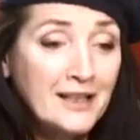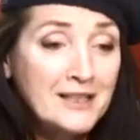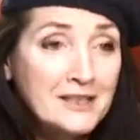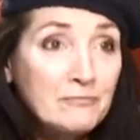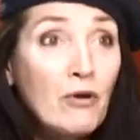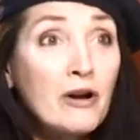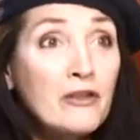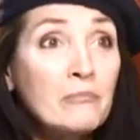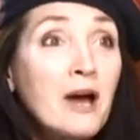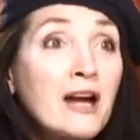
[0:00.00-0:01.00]
it's part
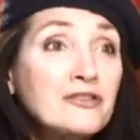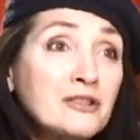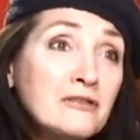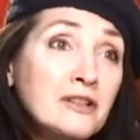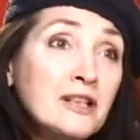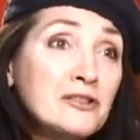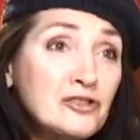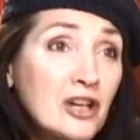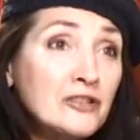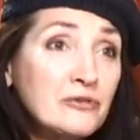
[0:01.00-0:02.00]
of the magic of the
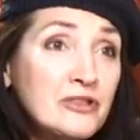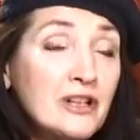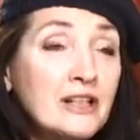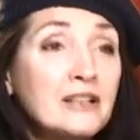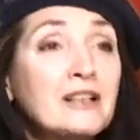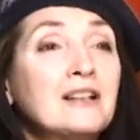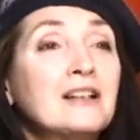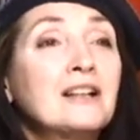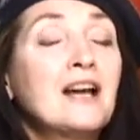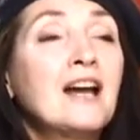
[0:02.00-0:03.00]
English countryside,
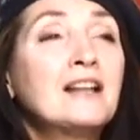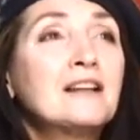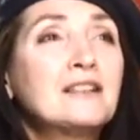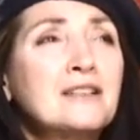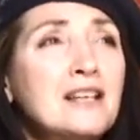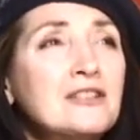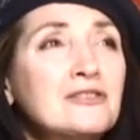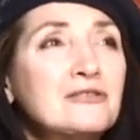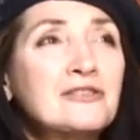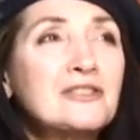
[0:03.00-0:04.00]
and
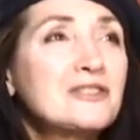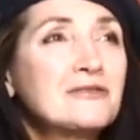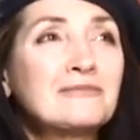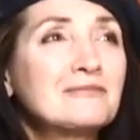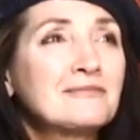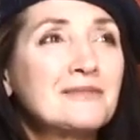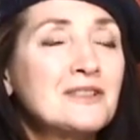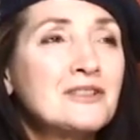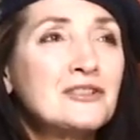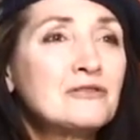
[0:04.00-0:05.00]
nature just
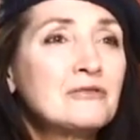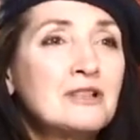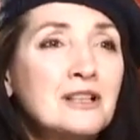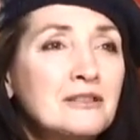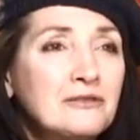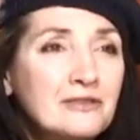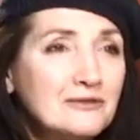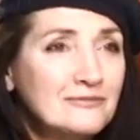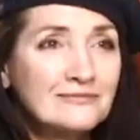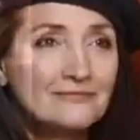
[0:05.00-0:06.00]
is such a relief.
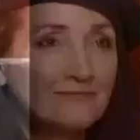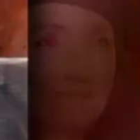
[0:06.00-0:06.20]
I